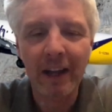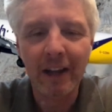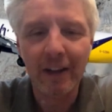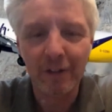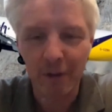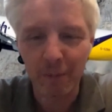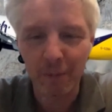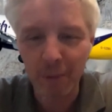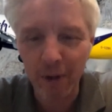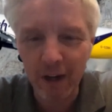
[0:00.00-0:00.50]

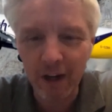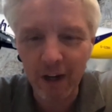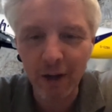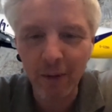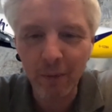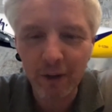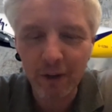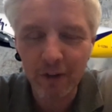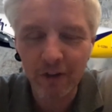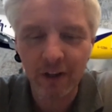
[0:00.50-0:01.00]
Typically,
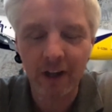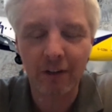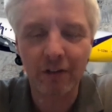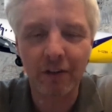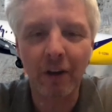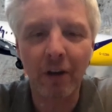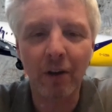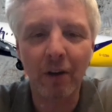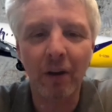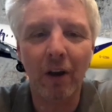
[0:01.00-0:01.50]
we
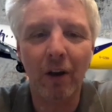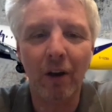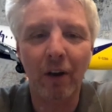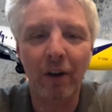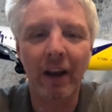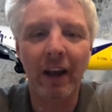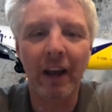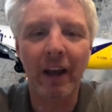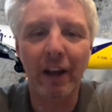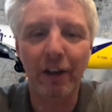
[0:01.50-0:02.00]
taxi
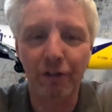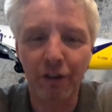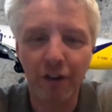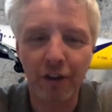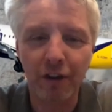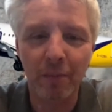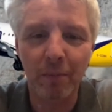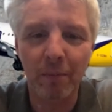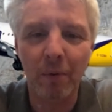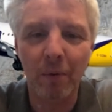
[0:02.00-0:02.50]
on engine
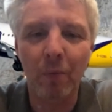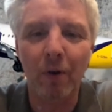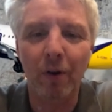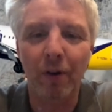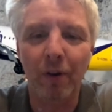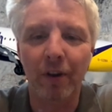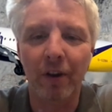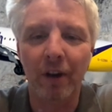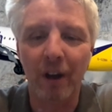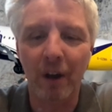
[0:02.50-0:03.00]
number
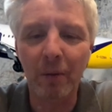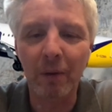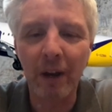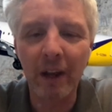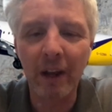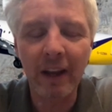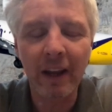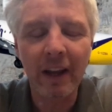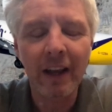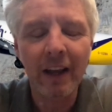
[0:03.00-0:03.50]
1
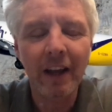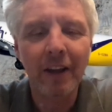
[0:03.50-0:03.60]
only.